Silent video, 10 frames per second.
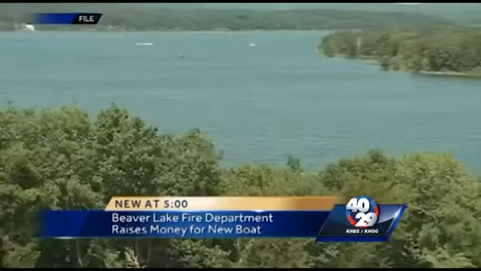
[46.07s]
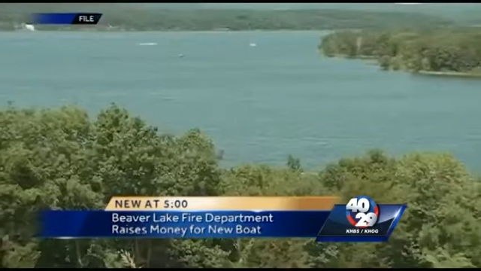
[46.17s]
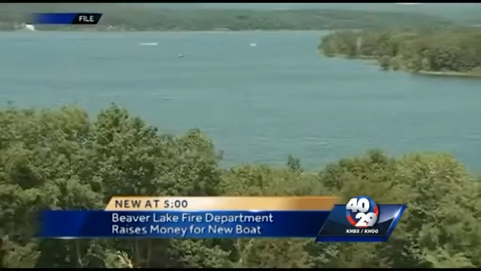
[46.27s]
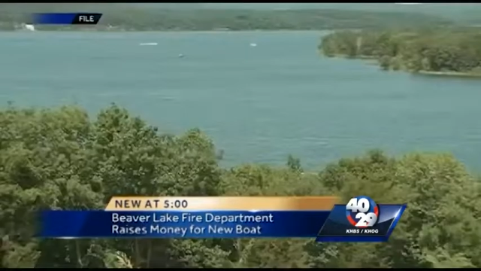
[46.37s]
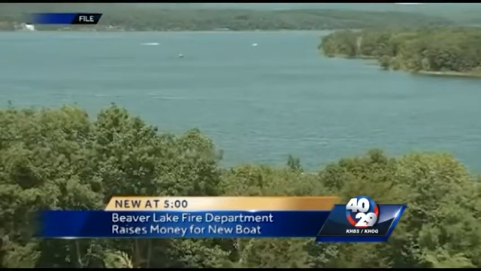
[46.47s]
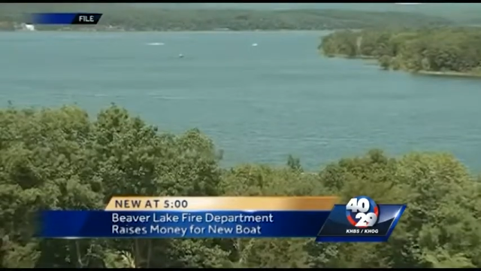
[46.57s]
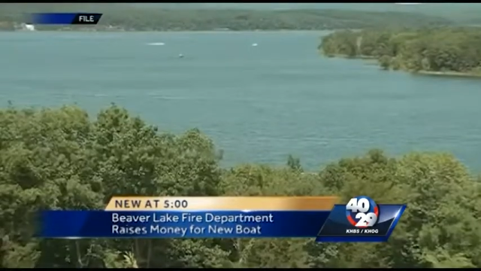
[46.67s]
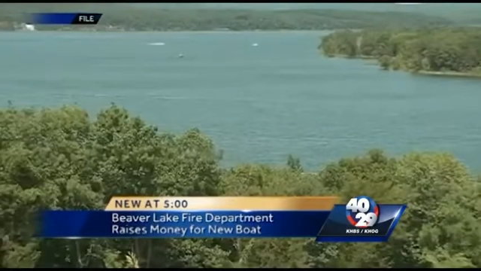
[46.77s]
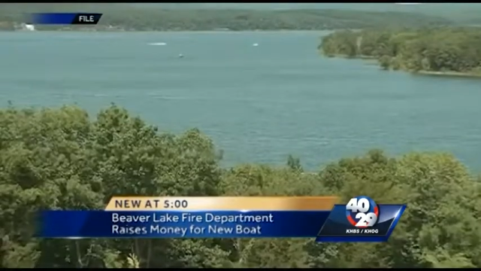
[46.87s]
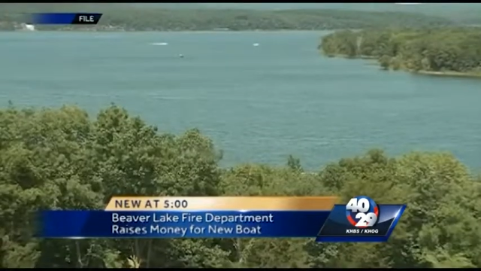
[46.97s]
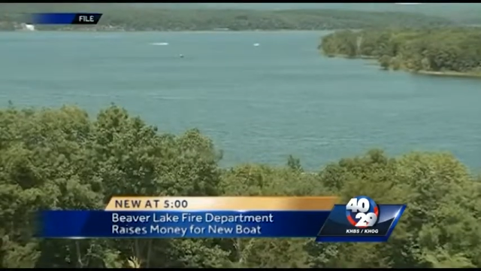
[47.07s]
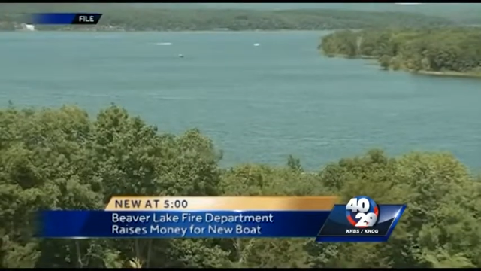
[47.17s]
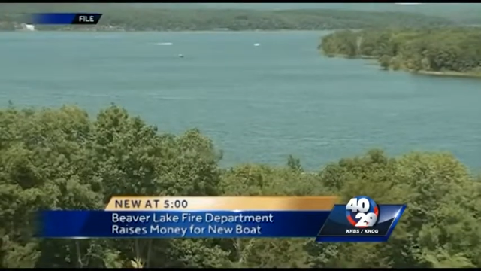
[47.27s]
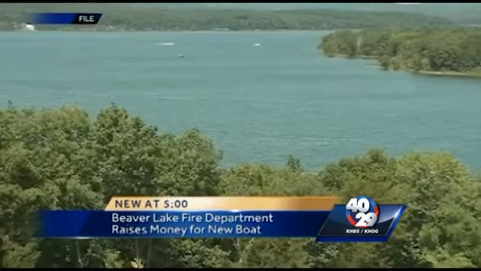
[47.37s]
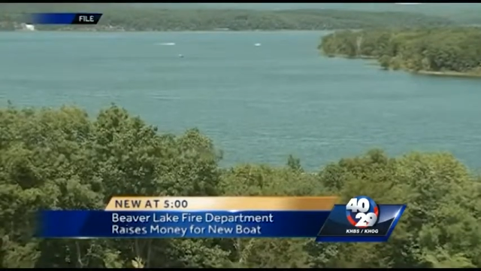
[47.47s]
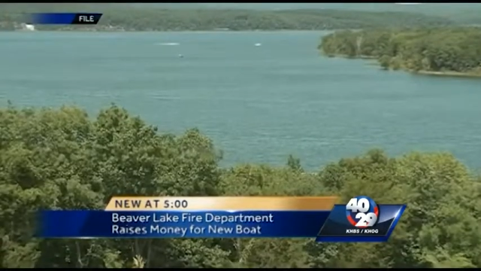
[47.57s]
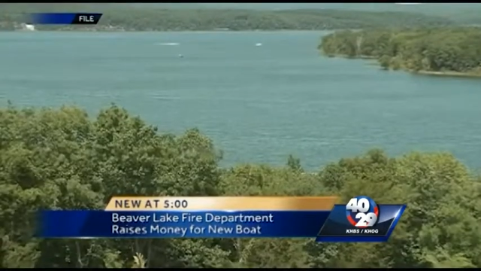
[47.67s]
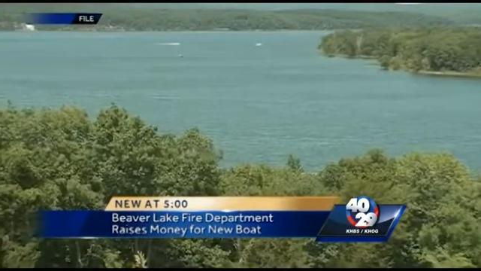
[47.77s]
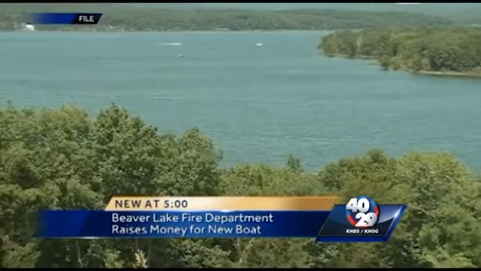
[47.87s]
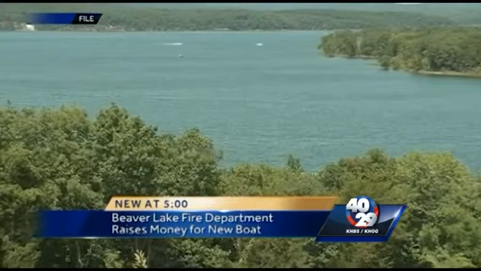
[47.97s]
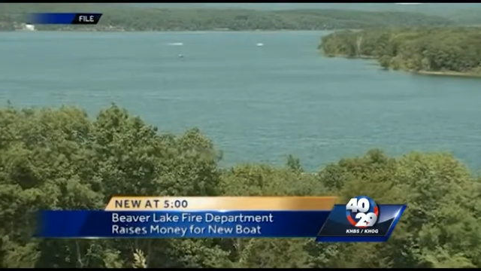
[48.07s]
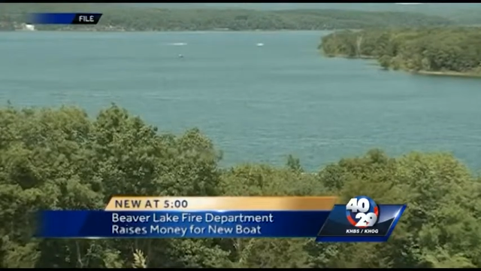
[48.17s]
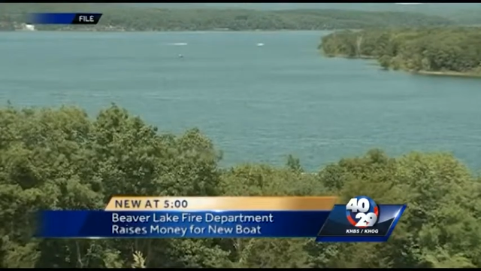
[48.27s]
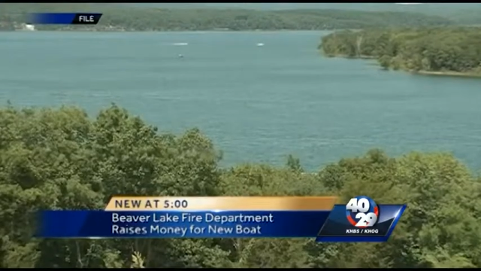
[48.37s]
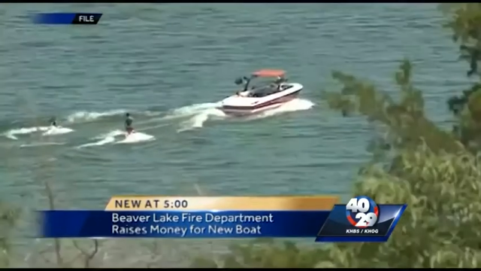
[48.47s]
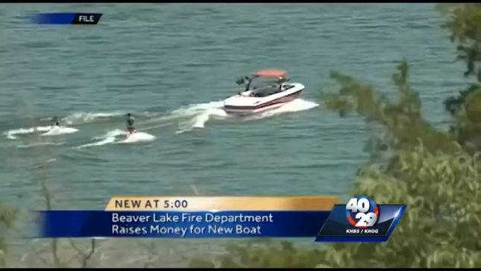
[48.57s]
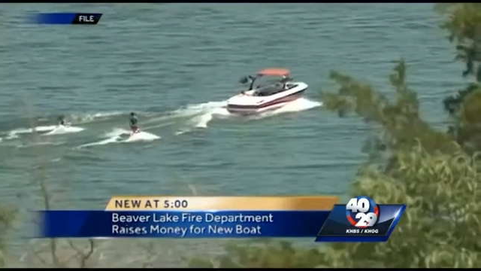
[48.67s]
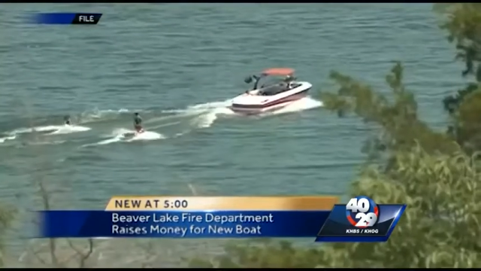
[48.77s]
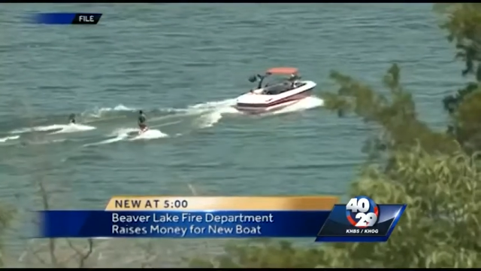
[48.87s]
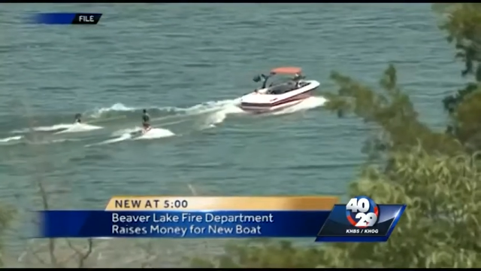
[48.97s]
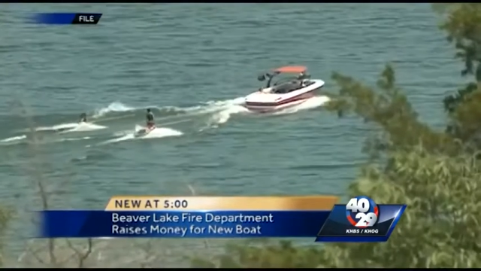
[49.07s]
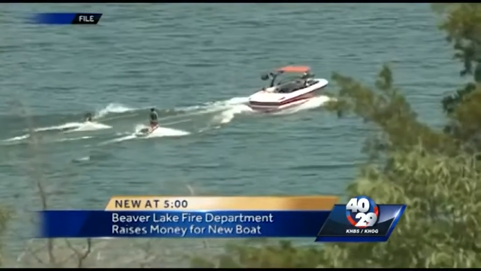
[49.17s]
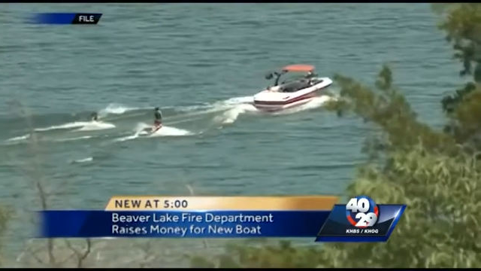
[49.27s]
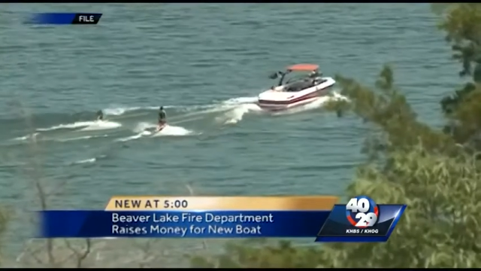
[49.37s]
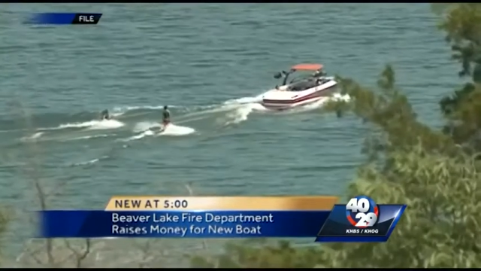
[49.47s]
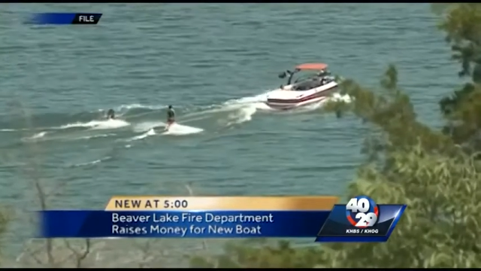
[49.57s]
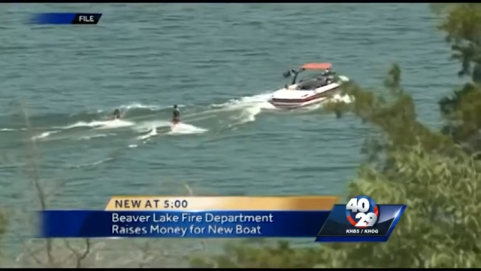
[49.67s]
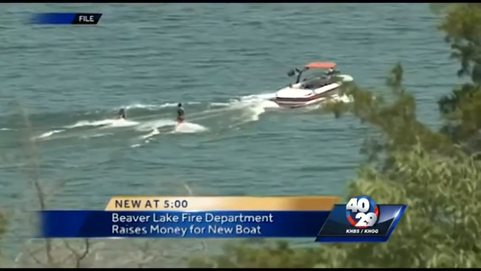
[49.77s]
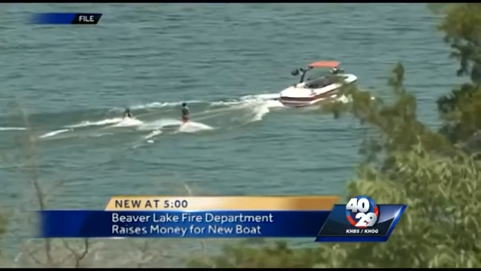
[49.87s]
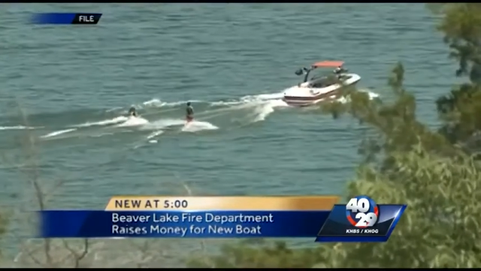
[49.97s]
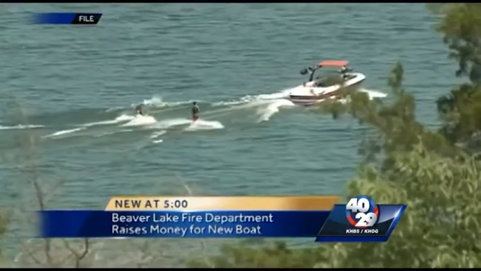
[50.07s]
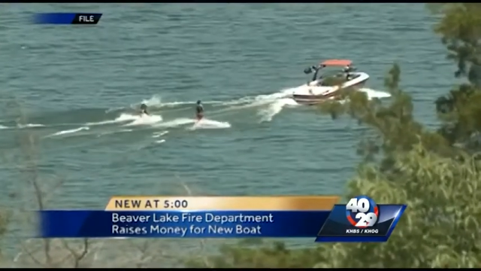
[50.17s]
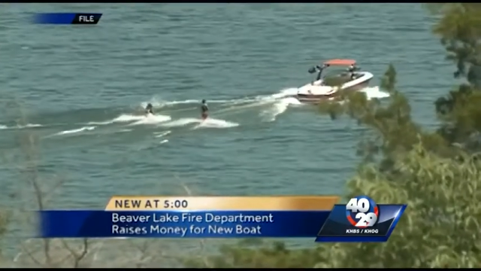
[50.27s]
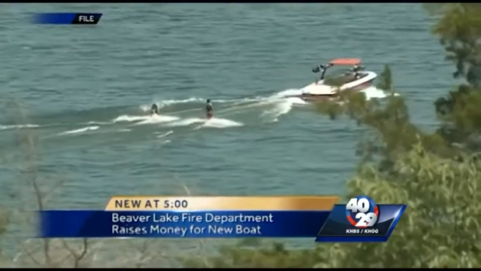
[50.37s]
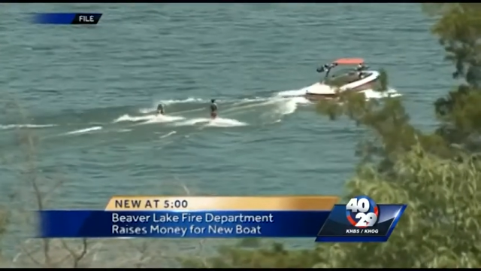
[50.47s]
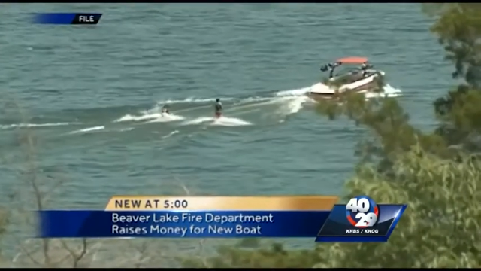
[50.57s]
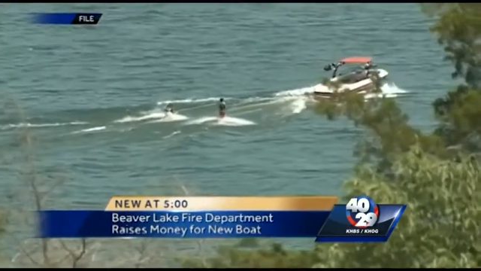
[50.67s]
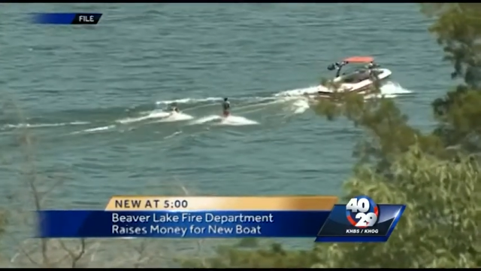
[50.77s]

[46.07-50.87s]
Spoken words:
[unreadable: no face in view]